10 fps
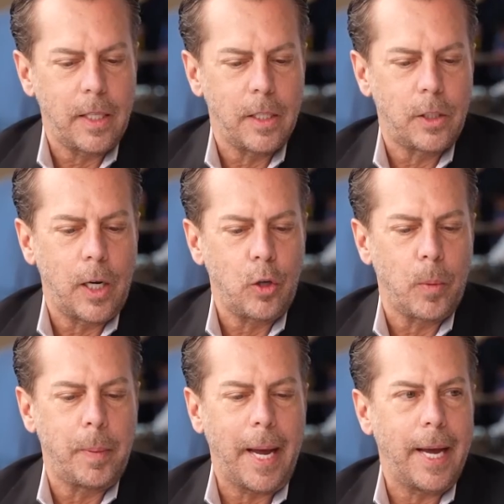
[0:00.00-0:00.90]
that the
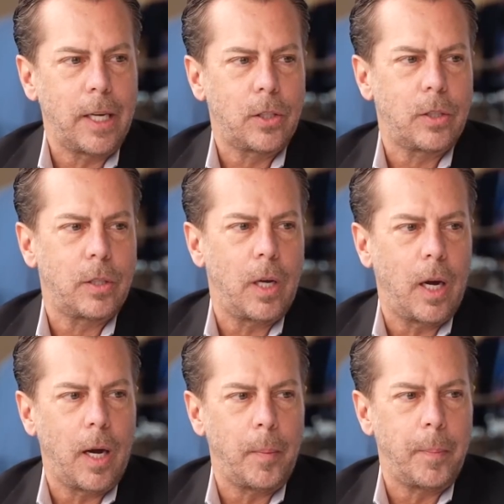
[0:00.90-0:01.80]
central banks
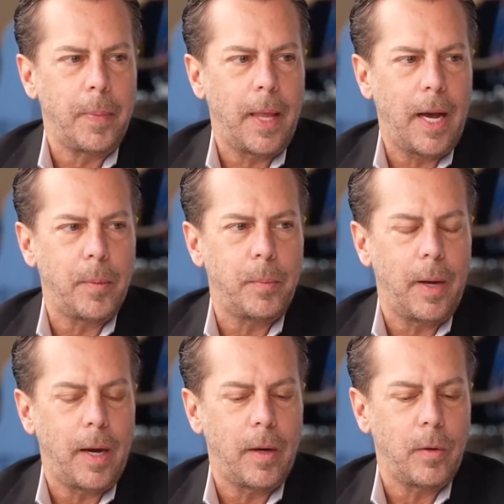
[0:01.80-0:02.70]

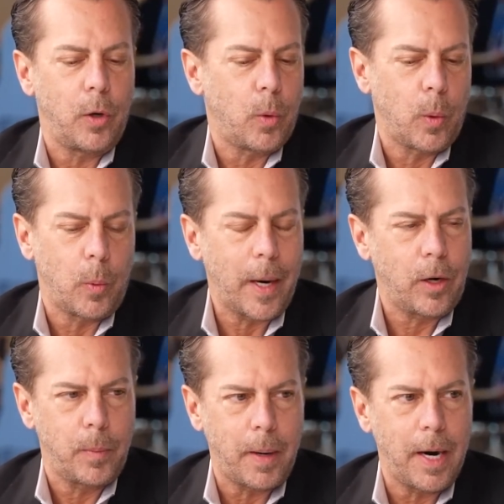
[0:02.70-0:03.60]
were
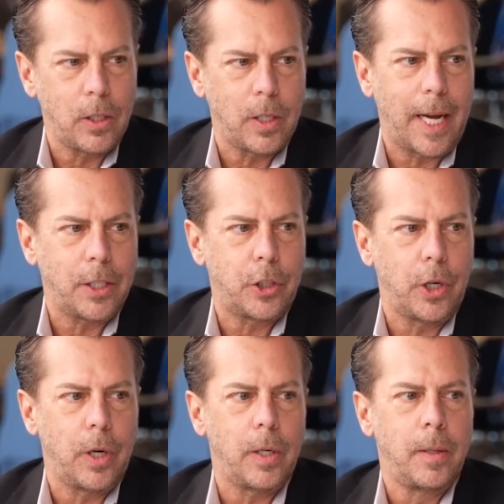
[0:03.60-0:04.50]
record buyers last
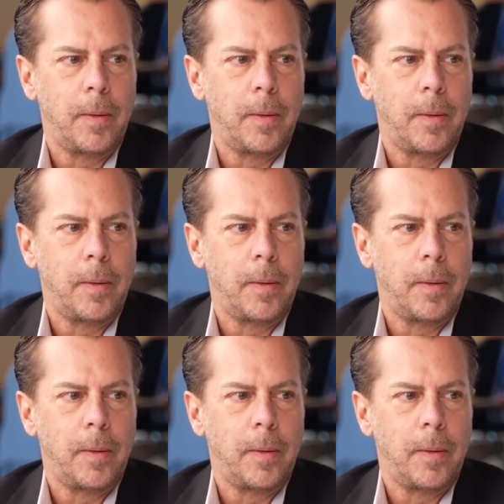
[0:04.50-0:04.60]
year.